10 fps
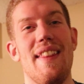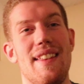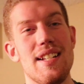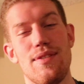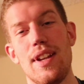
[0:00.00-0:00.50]

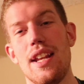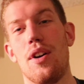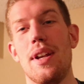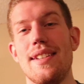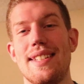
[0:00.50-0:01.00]
this
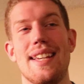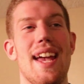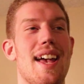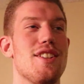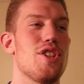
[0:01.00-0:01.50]
video needs to
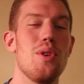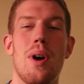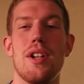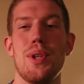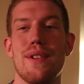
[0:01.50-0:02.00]
get two
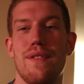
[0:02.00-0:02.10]
hundred